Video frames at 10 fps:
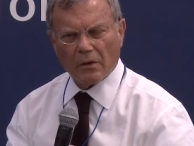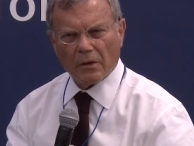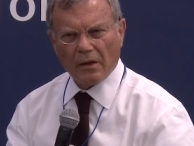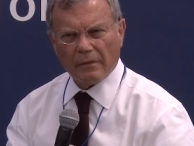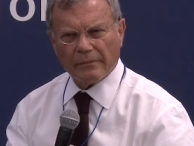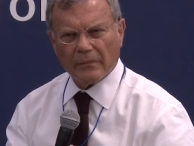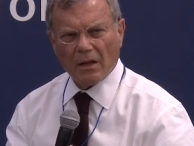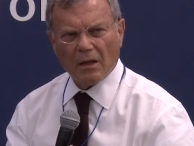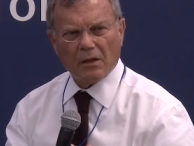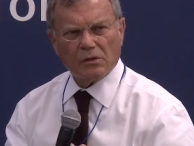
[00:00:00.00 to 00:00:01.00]
Okay?
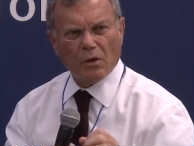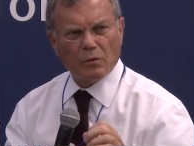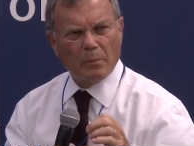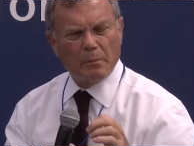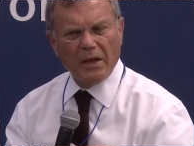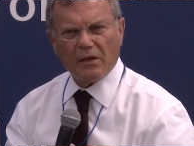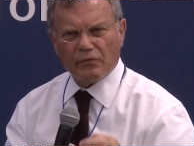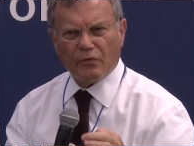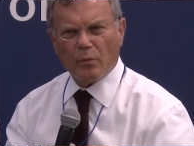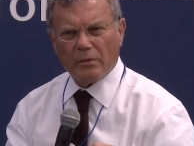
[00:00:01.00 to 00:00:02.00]
So the biggest
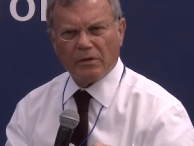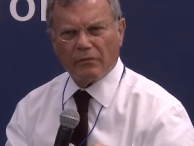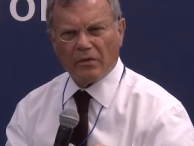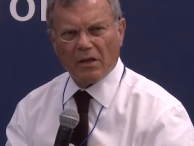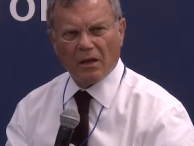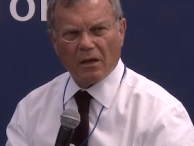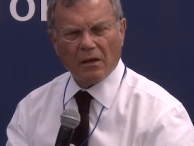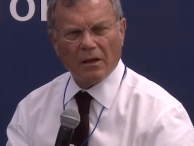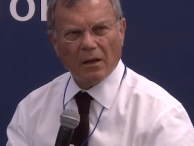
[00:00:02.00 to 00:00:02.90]
formative thing